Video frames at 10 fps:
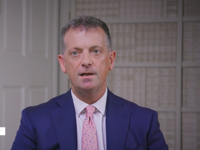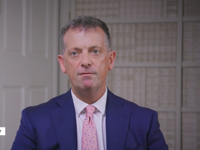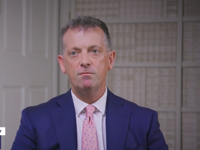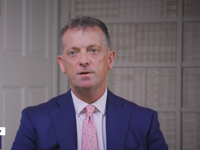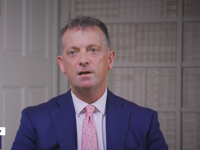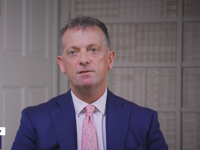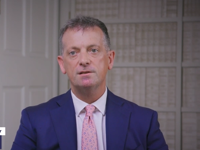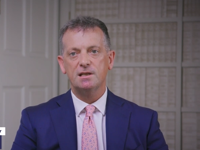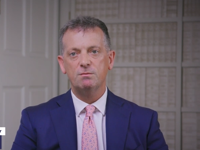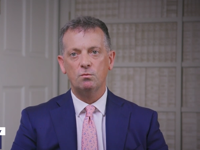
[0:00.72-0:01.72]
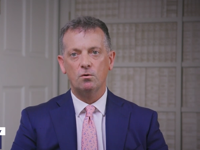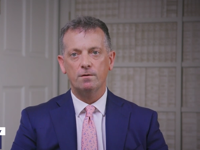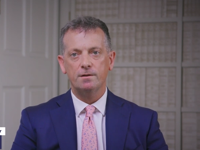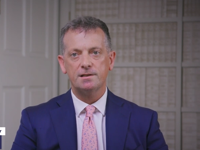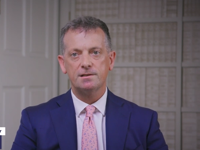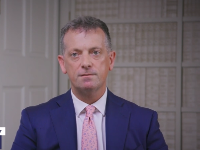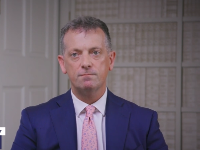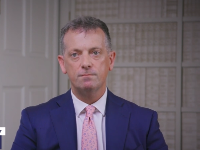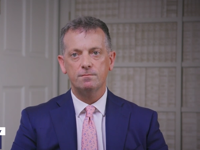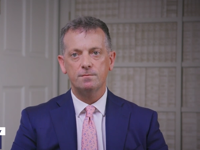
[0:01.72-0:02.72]
even when I was in Temple Moor, and that's
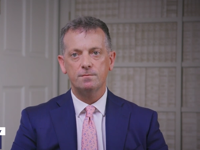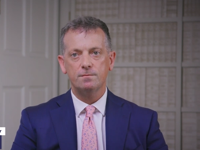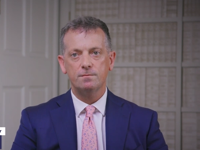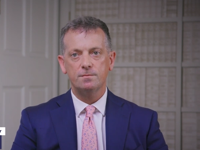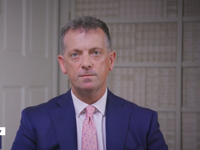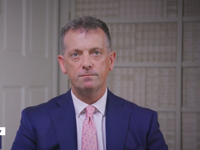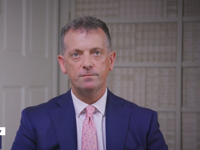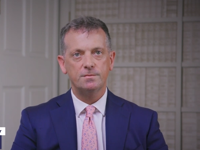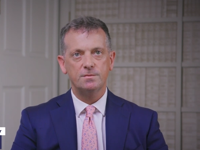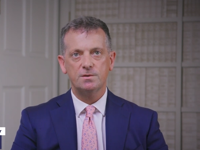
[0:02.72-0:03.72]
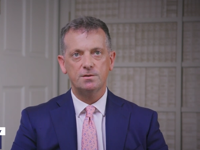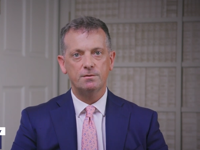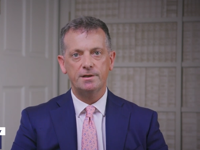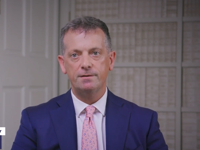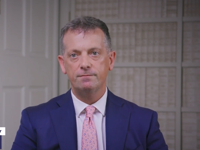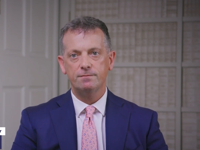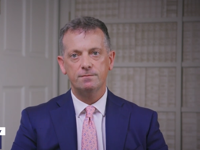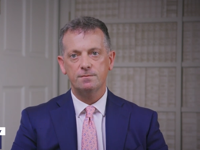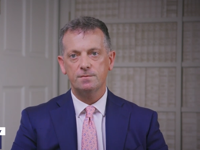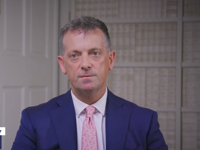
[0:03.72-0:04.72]

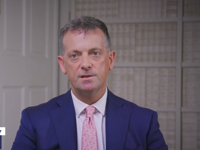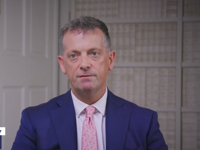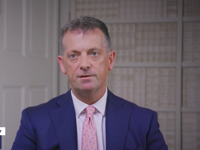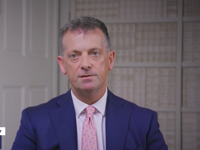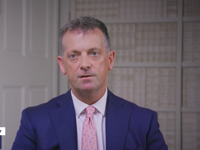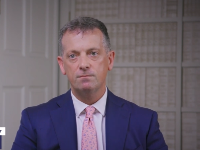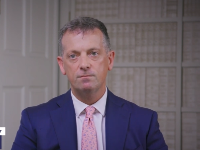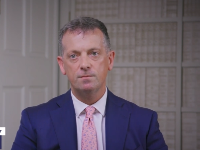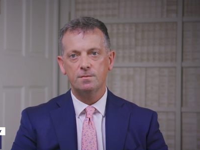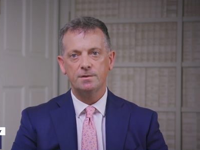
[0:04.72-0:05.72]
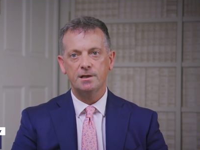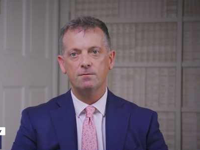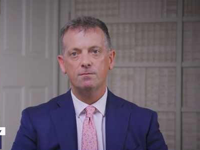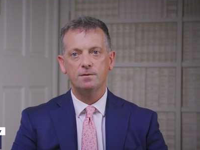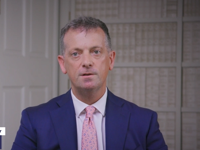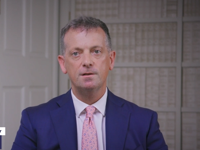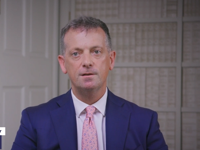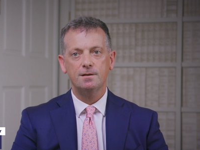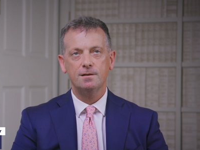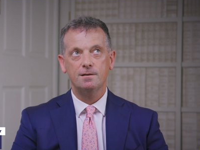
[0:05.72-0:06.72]
27 years ago now,
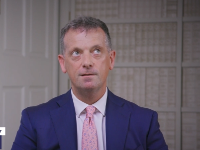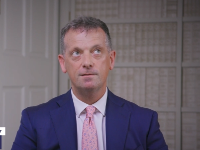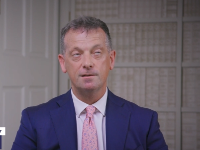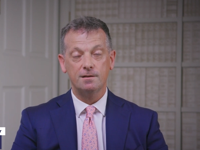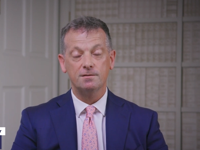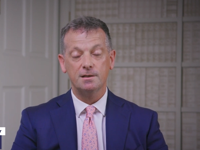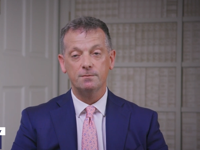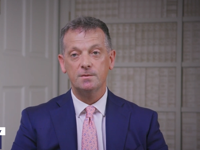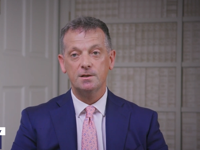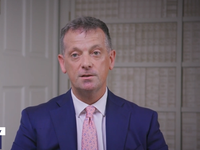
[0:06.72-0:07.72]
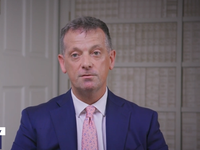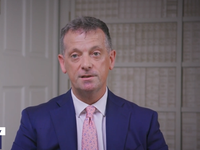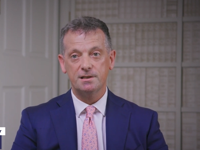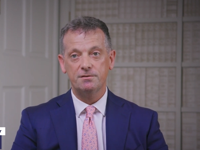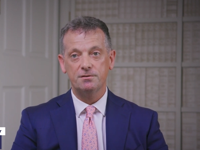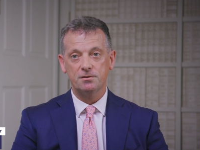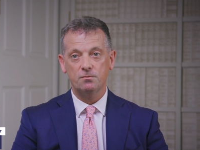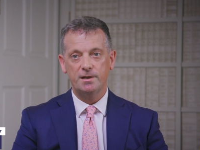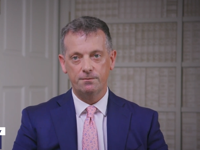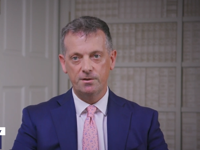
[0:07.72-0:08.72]
it's a long time, 27 years ago,
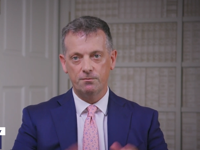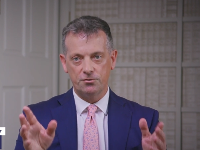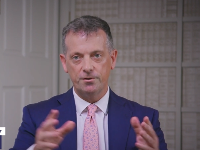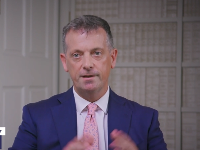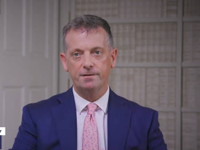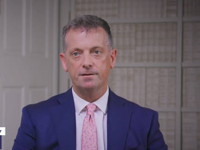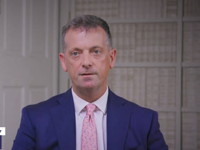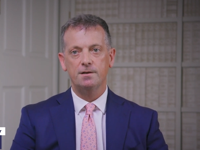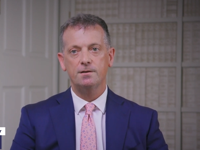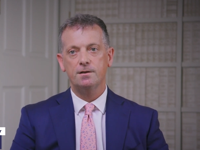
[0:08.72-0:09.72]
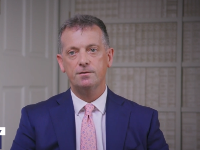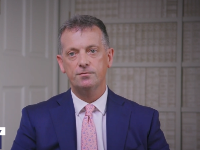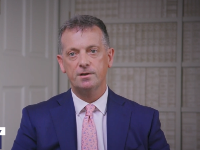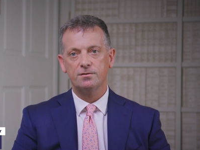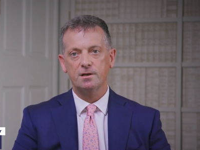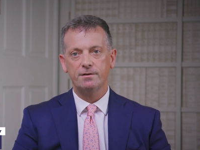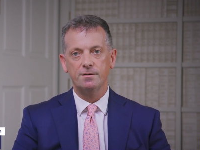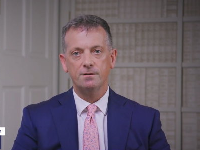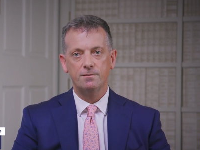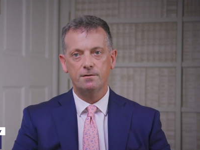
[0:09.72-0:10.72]
we were trained in drink
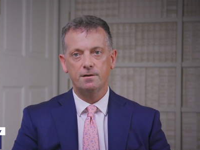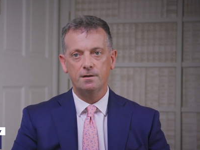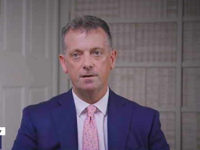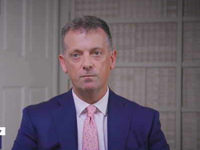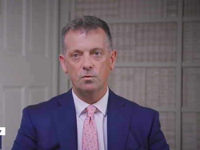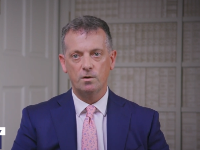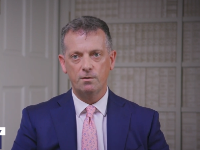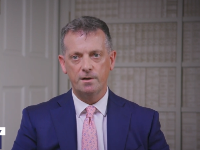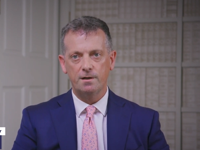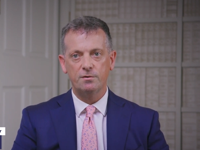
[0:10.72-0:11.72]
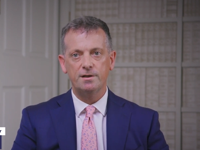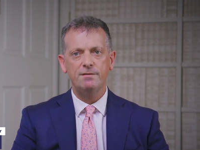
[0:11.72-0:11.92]
driving quite well. But